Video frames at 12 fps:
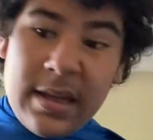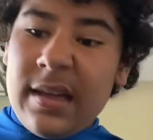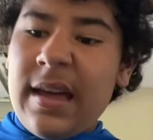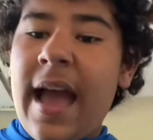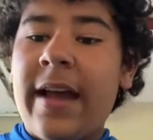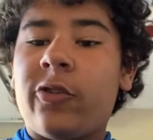
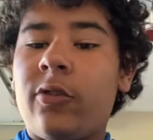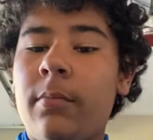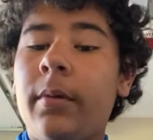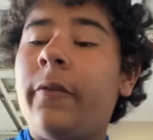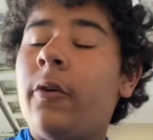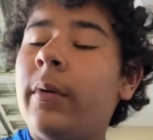Actually,
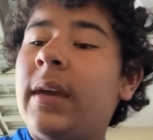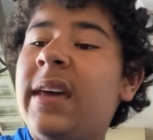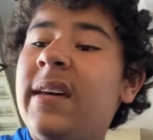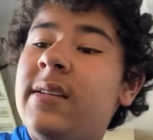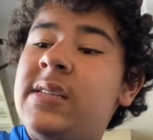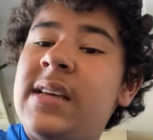before we
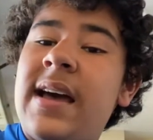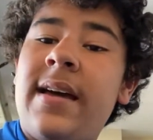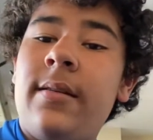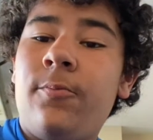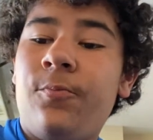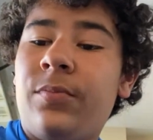get into
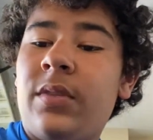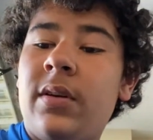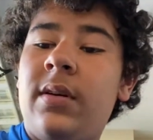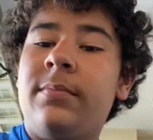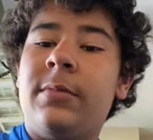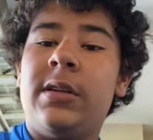that,
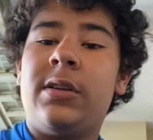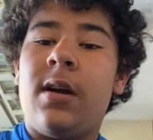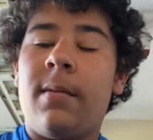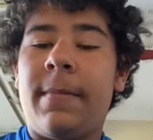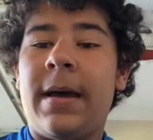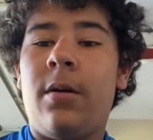I'm going to
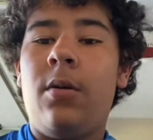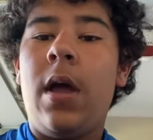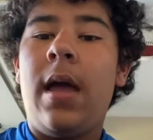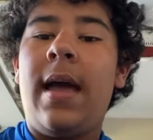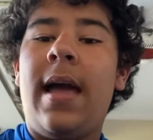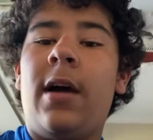talk about
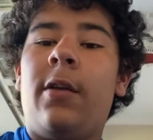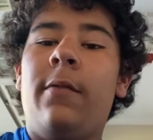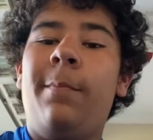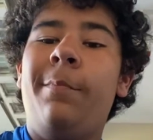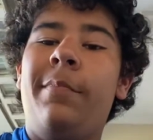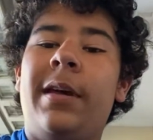how to
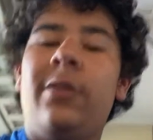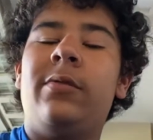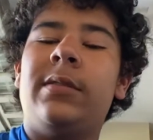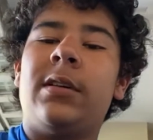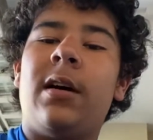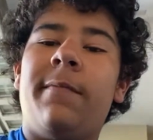pitch
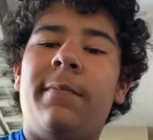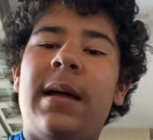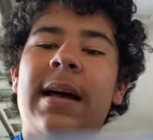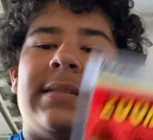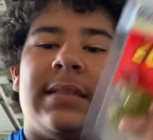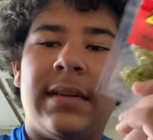with soft
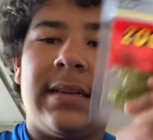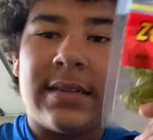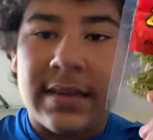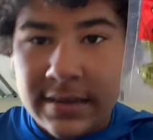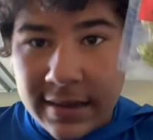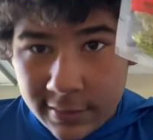plastics,
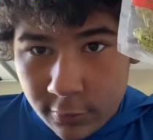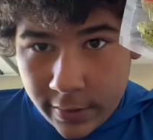because that's what